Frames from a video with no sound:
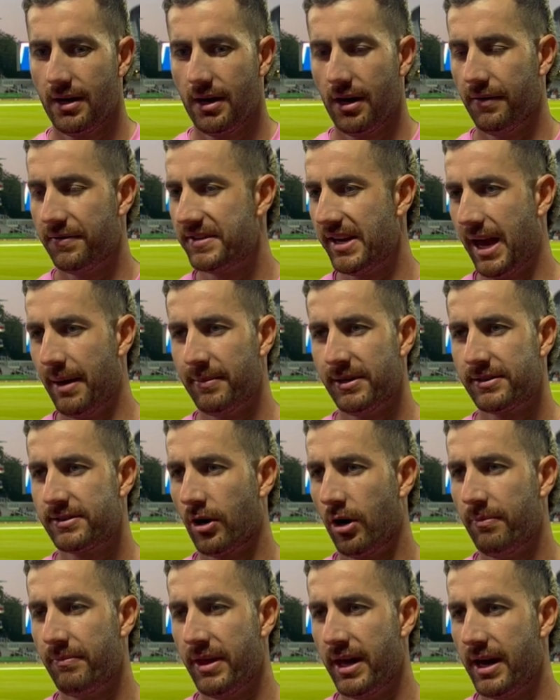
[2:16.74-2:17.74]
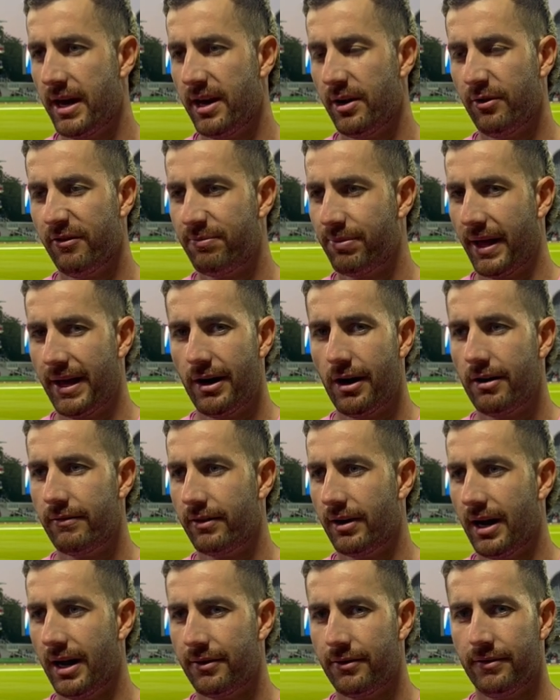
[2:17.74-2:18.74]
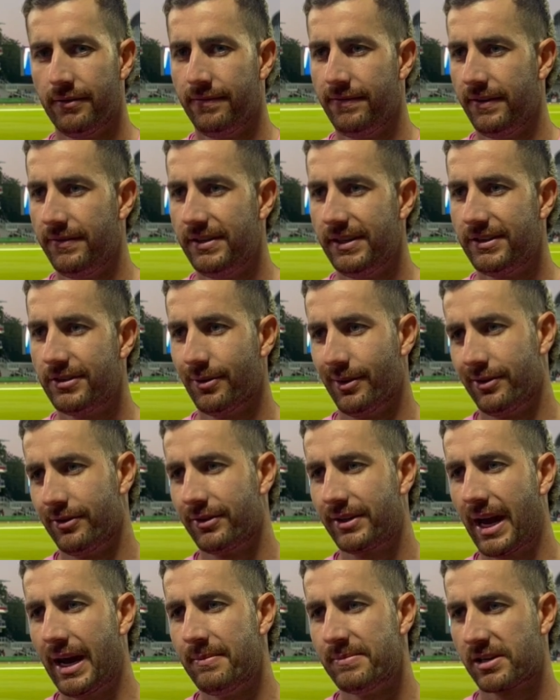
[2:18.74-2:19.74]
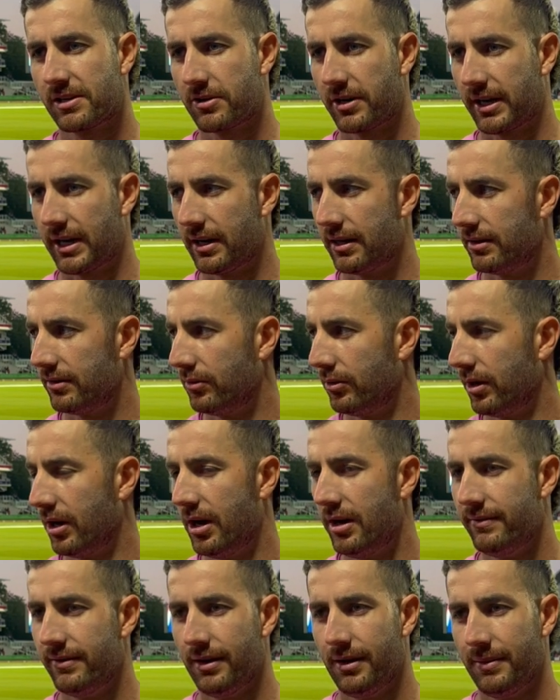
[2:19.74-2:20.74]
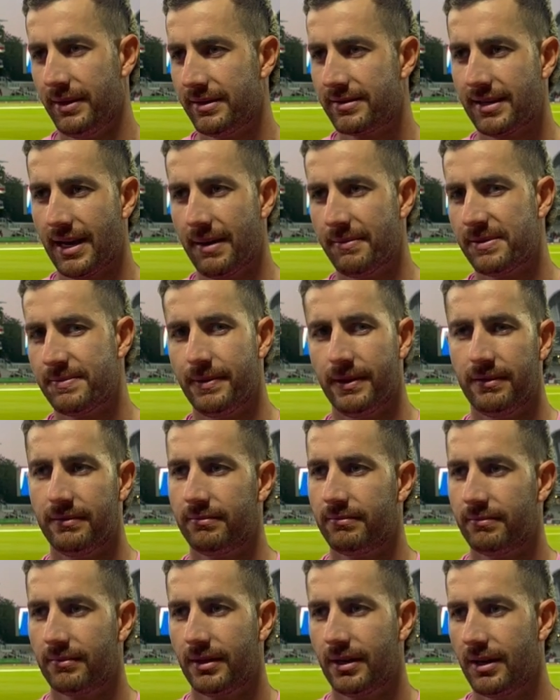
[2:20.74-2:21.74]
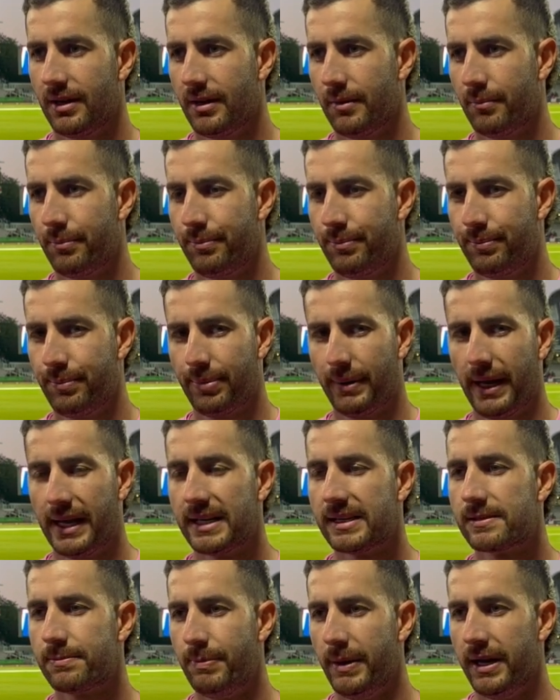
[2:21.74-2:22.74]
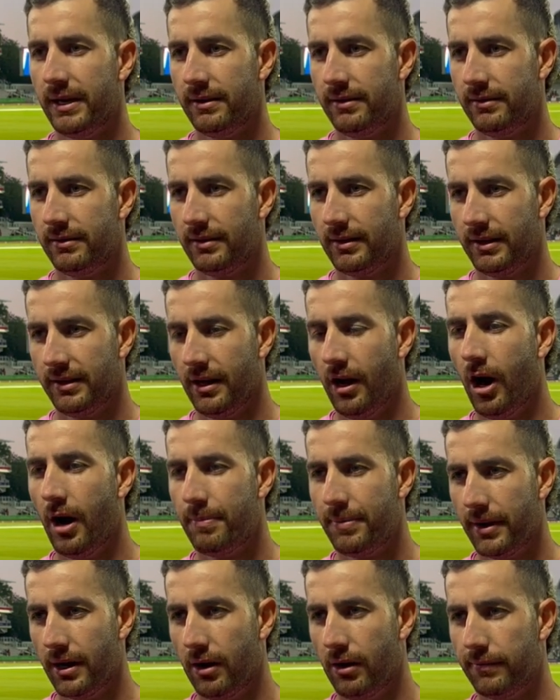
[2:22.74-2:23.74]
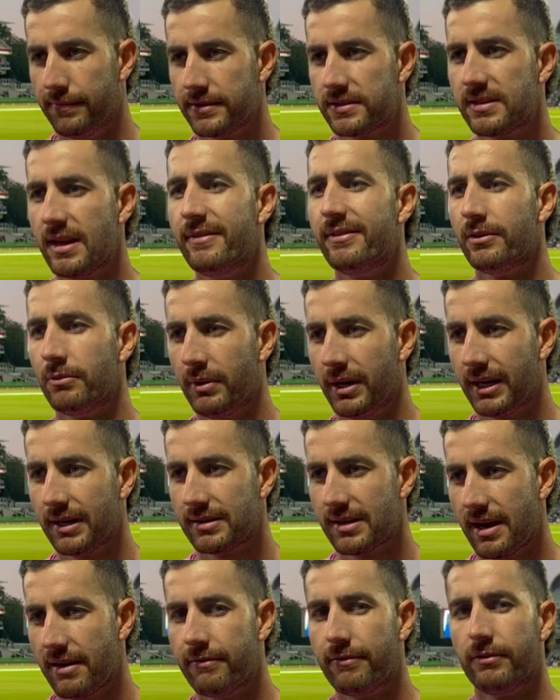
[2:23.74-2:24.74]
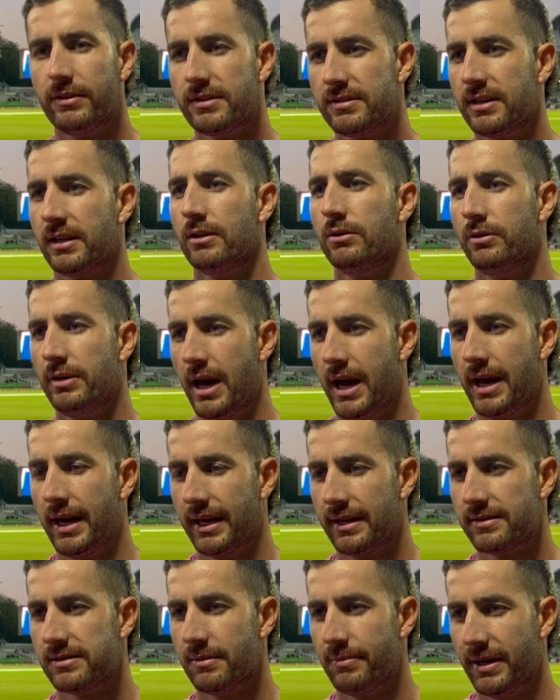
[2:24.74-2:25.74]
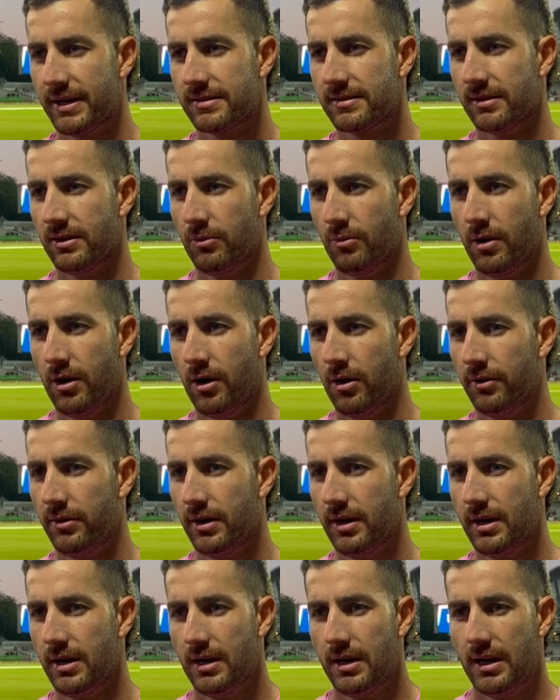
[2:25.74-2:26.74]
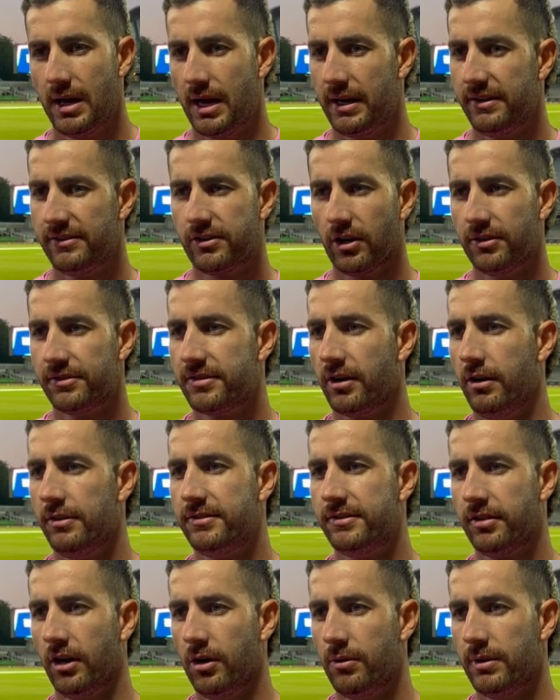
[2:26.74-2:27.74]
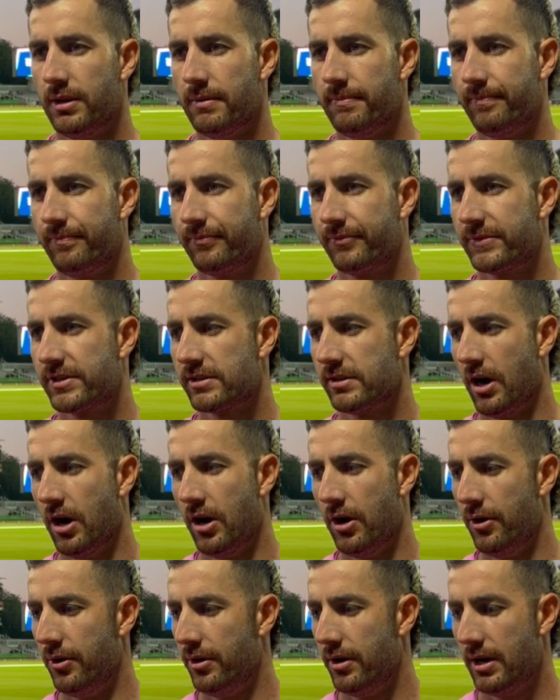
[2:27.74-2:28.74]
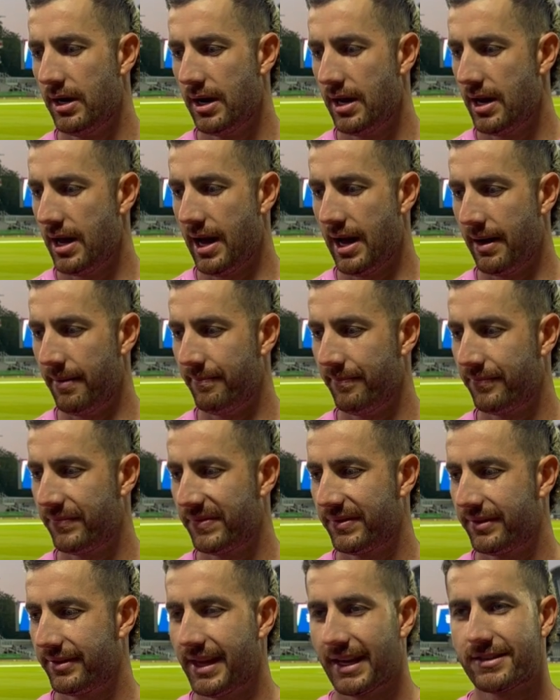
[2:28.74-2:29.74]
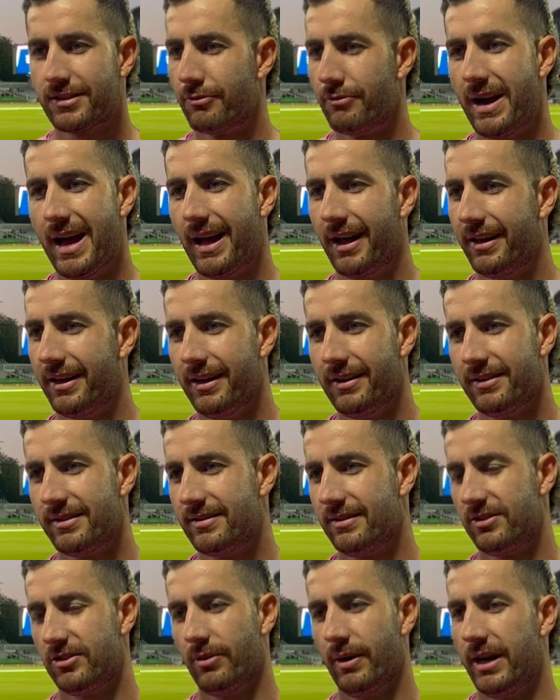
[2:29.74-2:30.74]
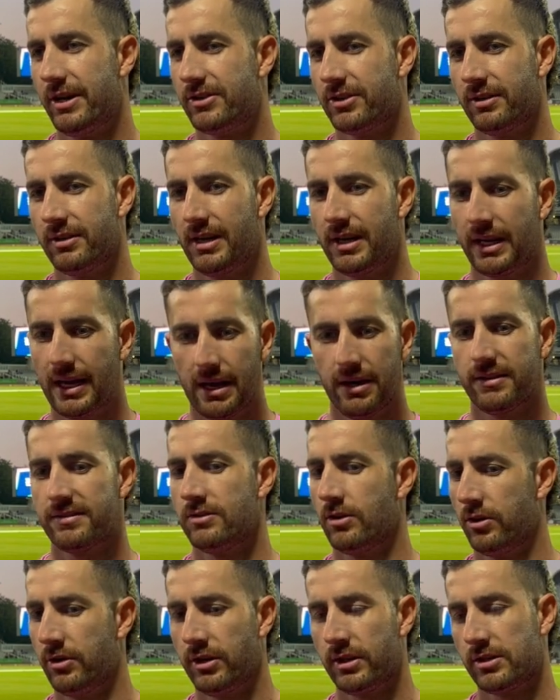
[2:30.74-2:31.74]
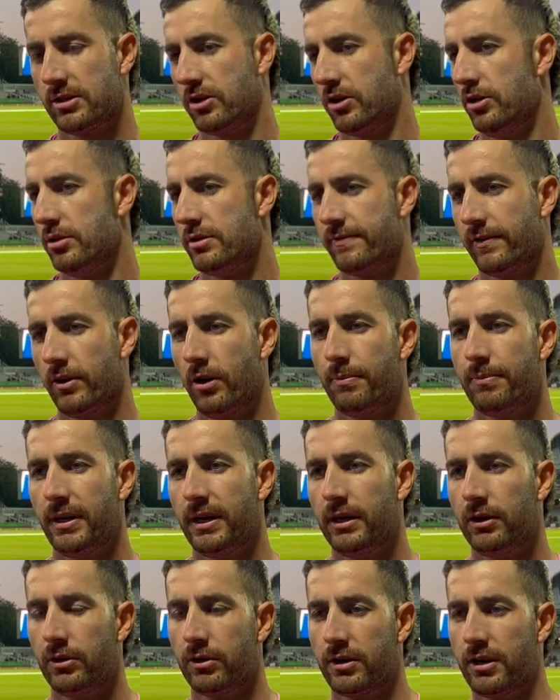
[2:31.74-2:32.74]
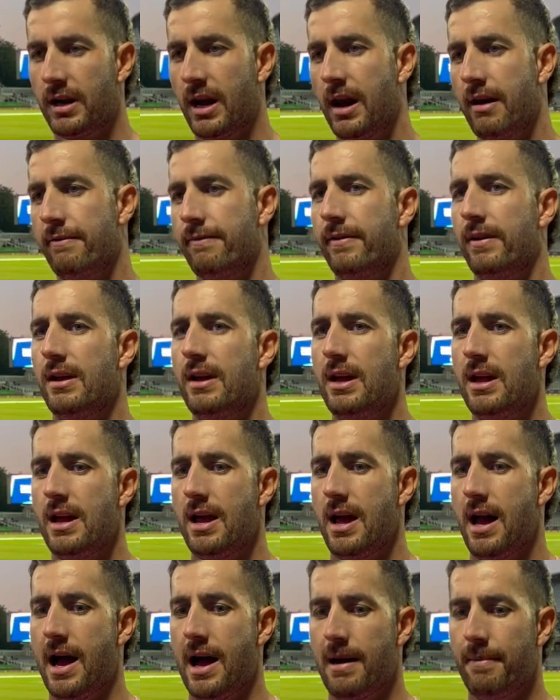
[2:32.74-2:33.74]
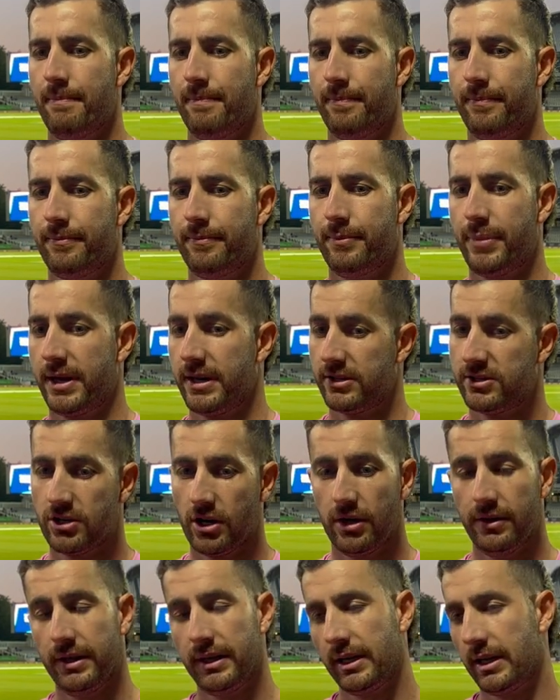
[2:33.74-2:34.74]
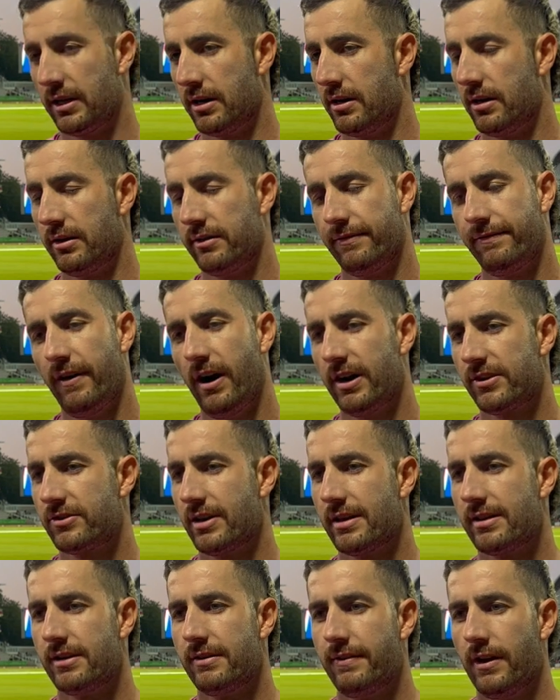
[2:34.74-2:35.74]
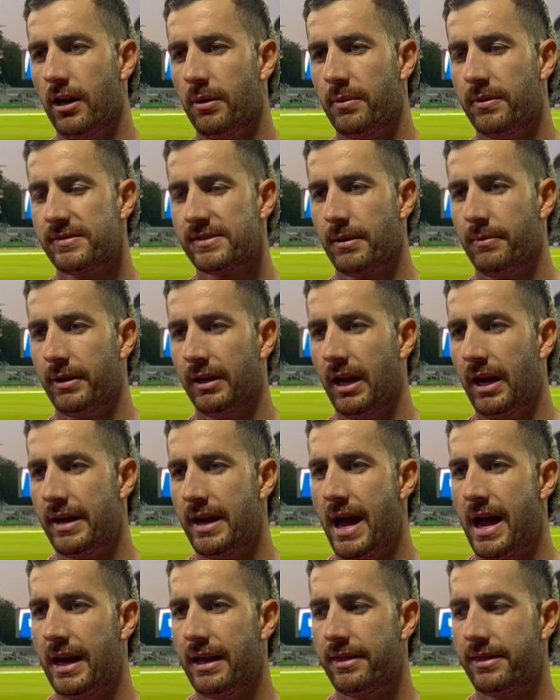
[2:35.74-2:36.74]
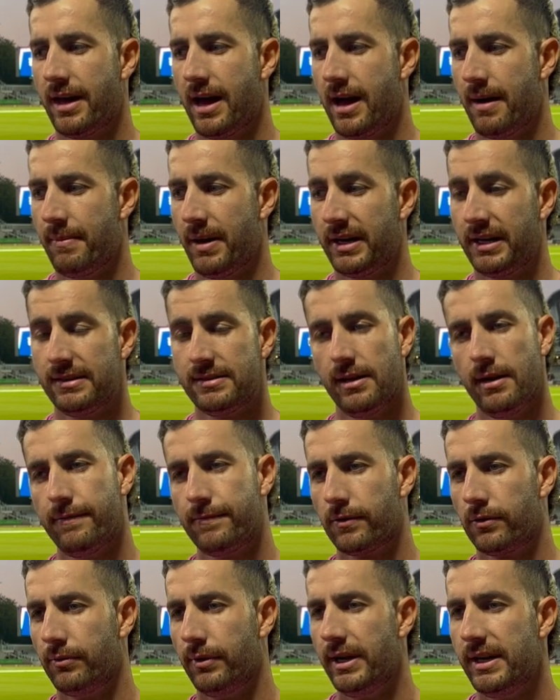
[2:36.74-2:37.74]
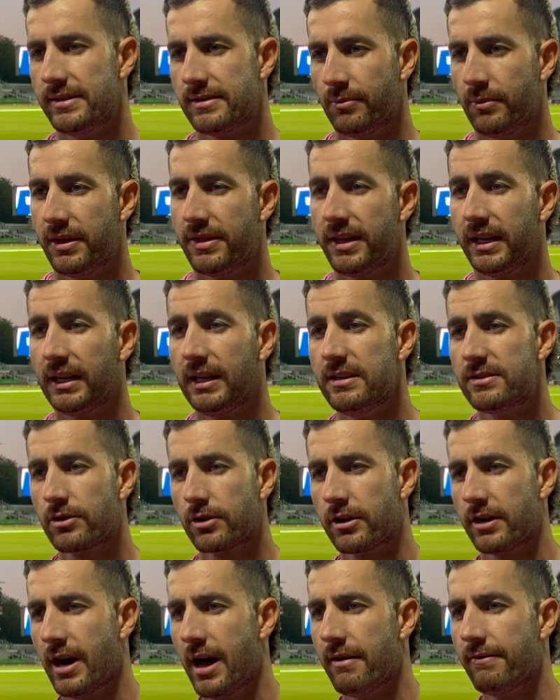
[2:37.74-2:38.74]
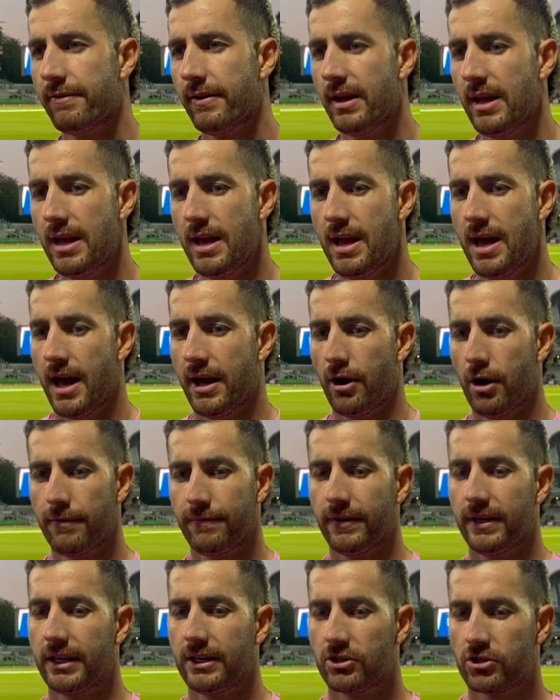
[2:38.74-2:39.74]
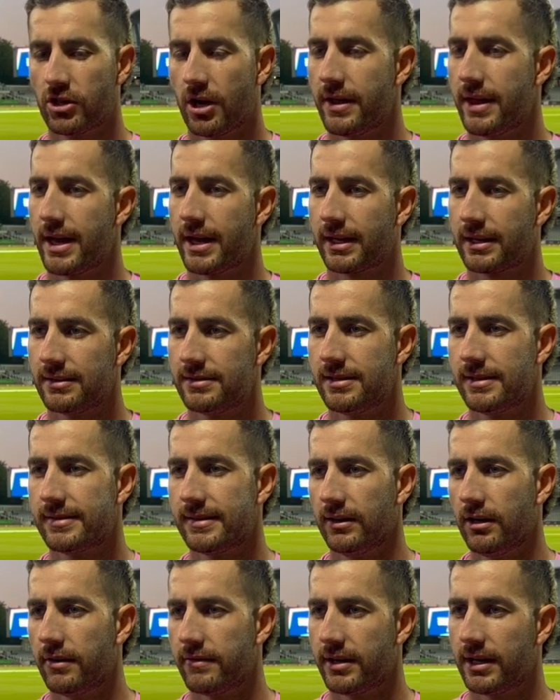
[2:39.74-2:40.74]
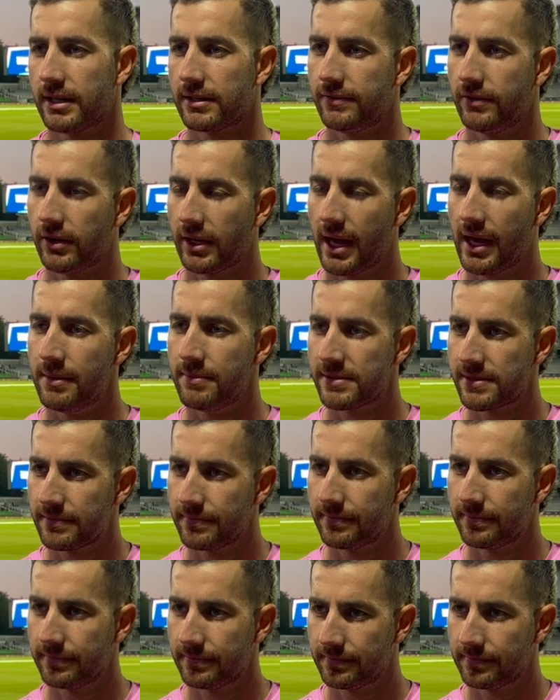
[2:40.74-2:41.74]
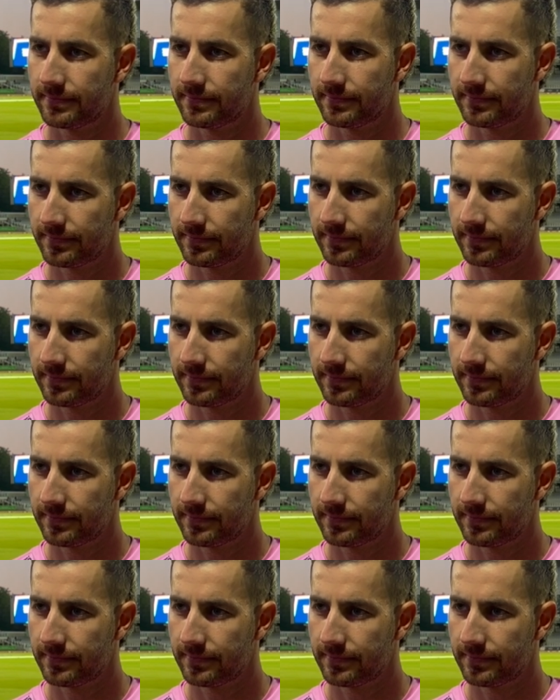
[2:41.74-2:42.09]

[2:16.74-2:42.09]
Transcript: of Sam and Tom there, who have played over 150, 200 games of cricket all over. I mean, Sam's been playing spin in the IPL for seven weeks every single day against the best in the world, and he's gone toe to toe with them. So um, that's the reality of the situation. Again, it's not an excuse for not being good enough, um, but it's certainly going to fast track the development of someone like Nate. Um, and he's here for a reason. We think he's good enough, and hopefully he can show that consistently over the next few games. Look